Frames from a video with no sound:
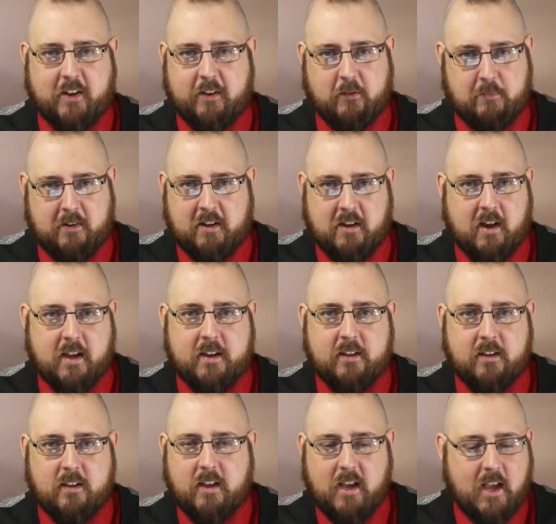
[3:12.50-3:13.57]
that has been done.
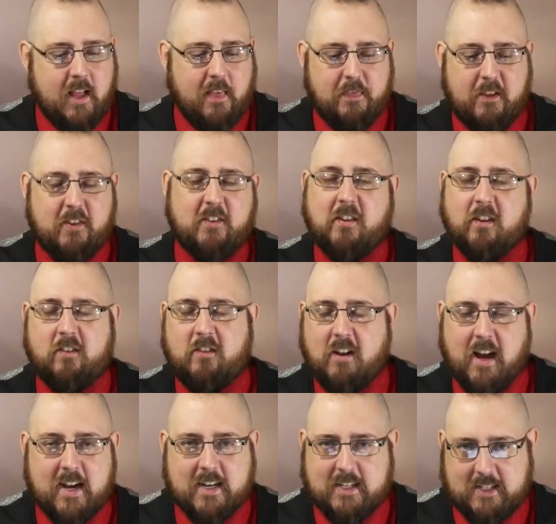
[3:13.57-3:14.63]
This does
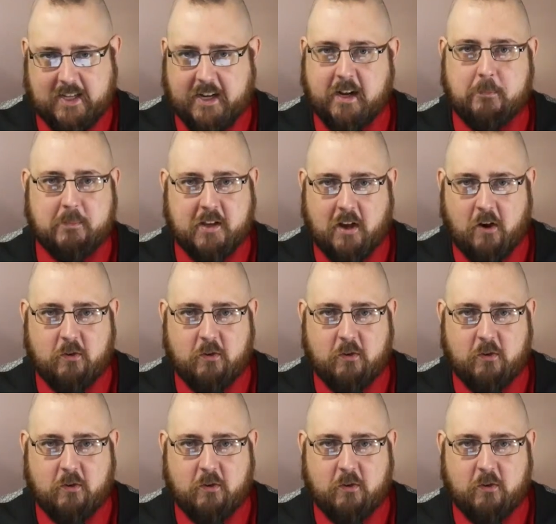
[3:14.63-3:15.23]
not clean up the